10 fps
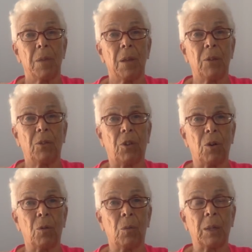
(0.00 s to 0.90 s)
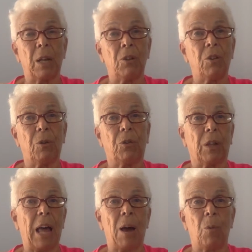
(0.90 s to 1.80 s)
And so what they do is
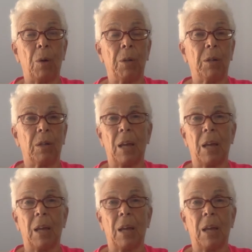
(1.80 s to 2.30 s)
allow women to